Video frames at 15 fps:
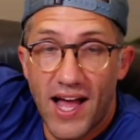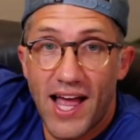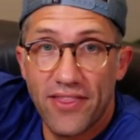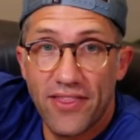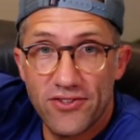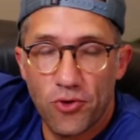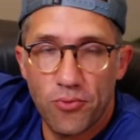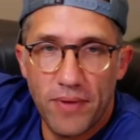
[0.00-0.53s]
had
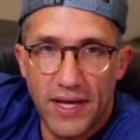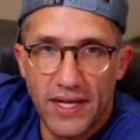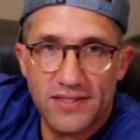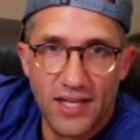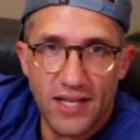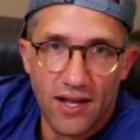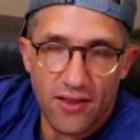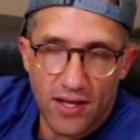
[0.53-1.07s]
the domains
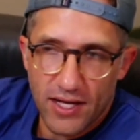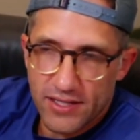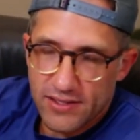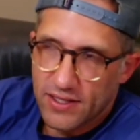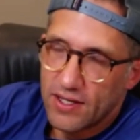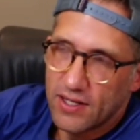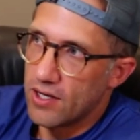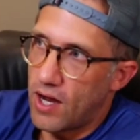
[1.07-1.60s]
that I liked.
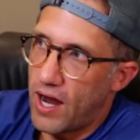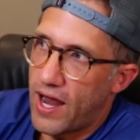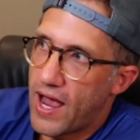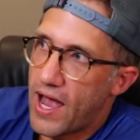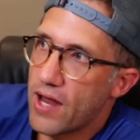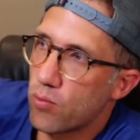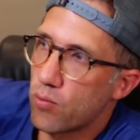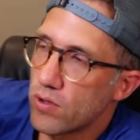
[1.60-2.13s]
I
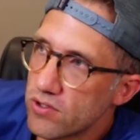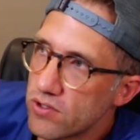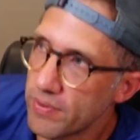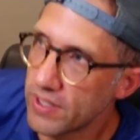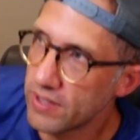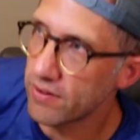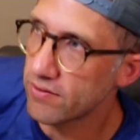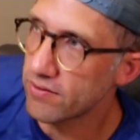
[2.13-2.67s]
had one
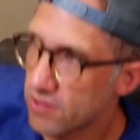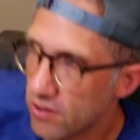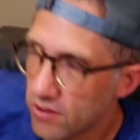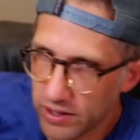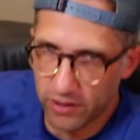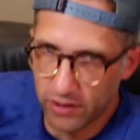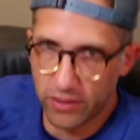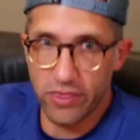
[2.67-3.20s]
domain that was called
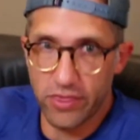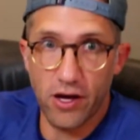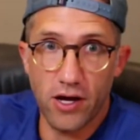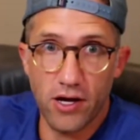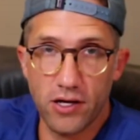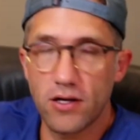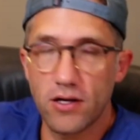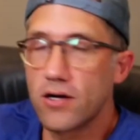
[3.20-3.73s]
like
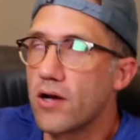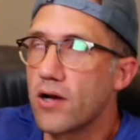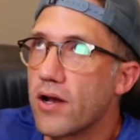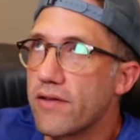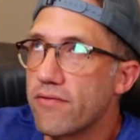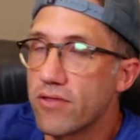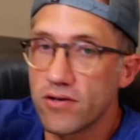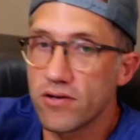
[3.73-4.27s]
or not
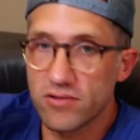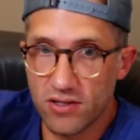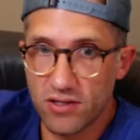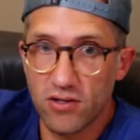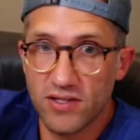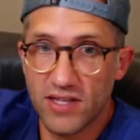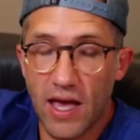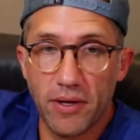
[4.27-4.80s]
even those,
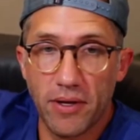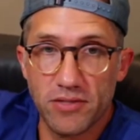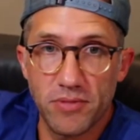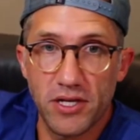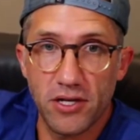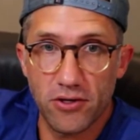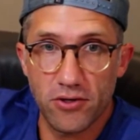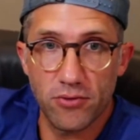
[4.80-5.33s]
called
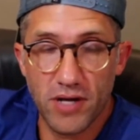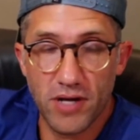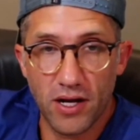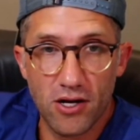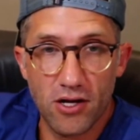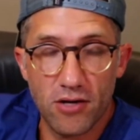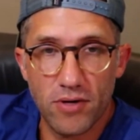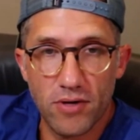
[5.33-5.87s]

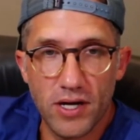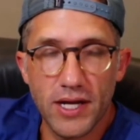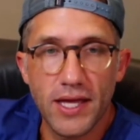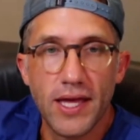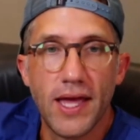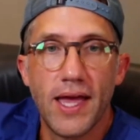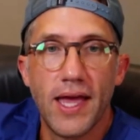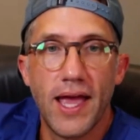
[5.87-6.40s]
capexmediagroup.com, right?
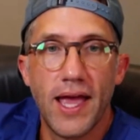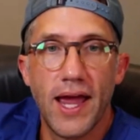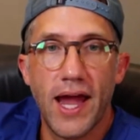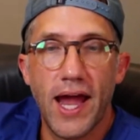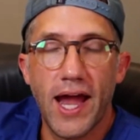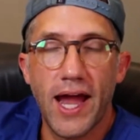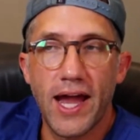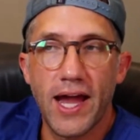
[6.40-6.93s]

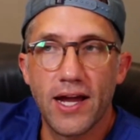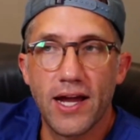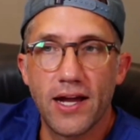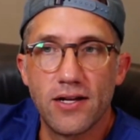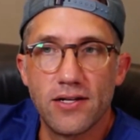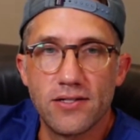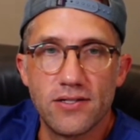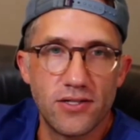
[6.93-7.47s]

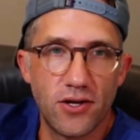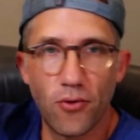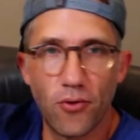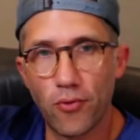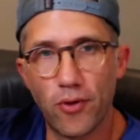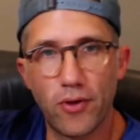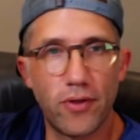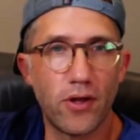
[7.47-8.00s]
And,
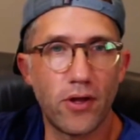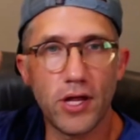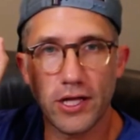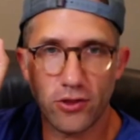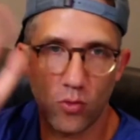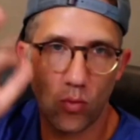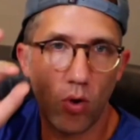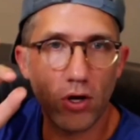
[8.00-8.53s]
then they're like
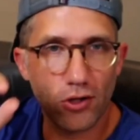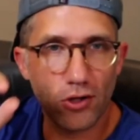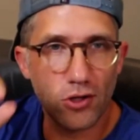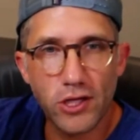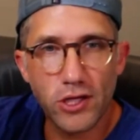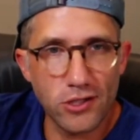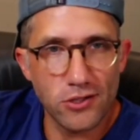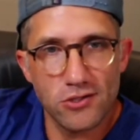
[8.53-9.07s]
the one
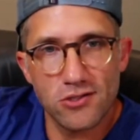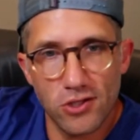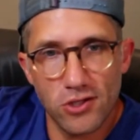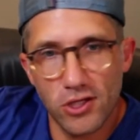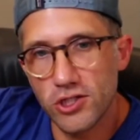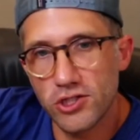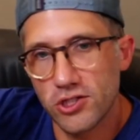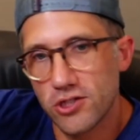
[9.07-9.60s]
click
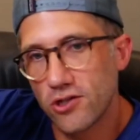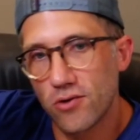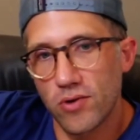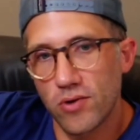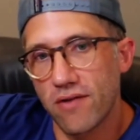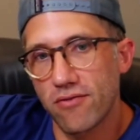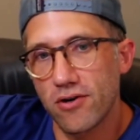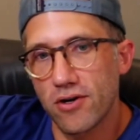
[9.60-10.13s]
installation or
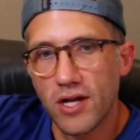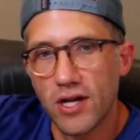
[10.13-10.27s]
whatever.